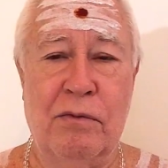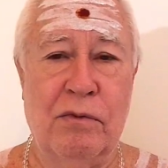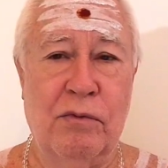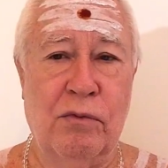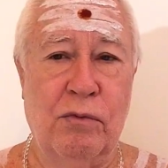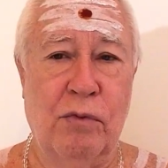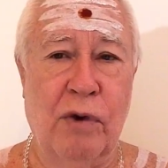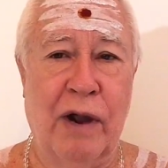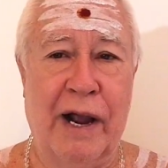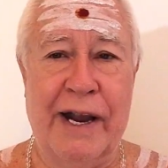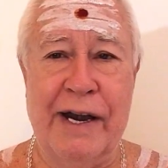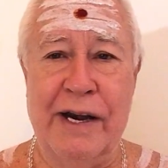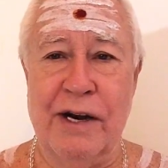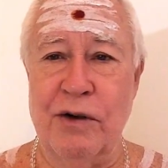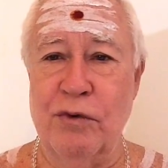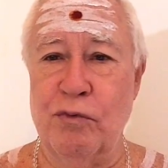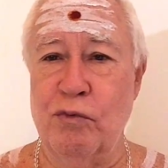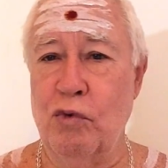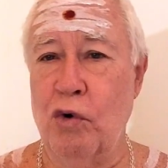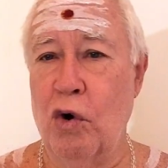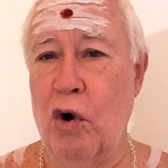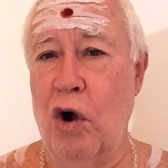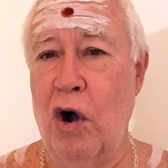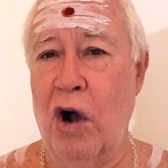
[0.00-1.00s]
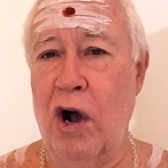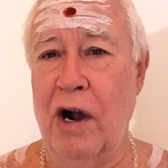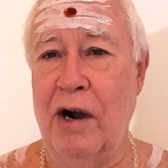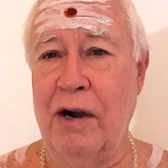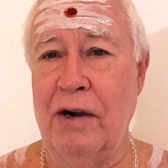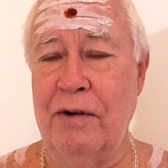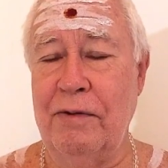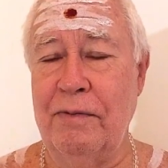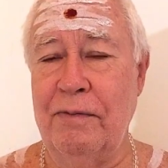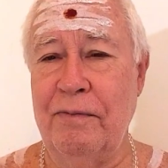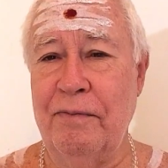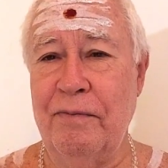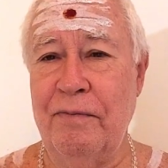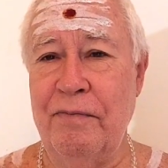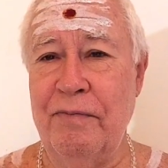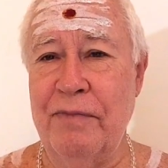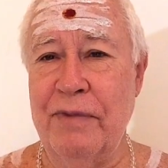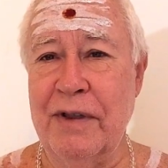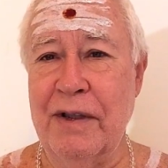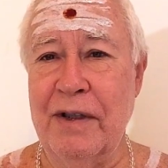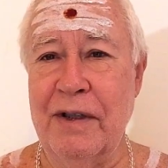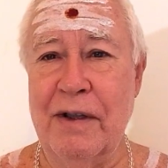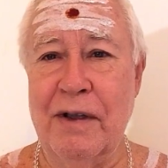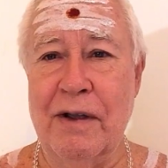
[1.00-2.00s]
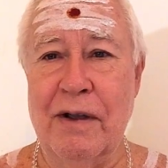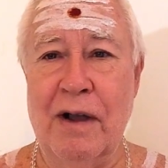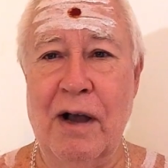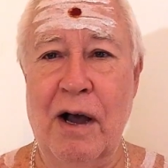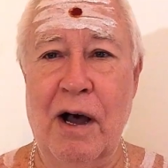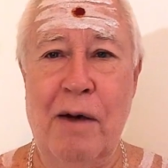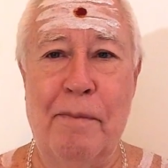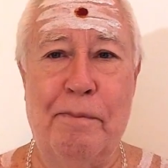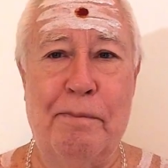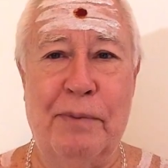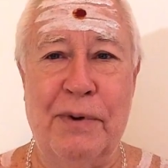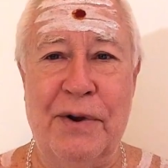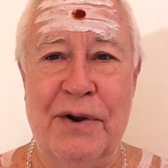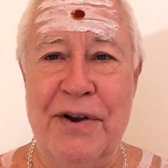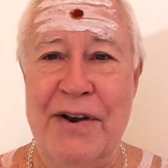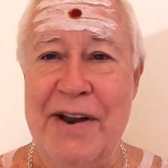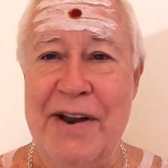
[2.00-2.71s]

right and wrong, up and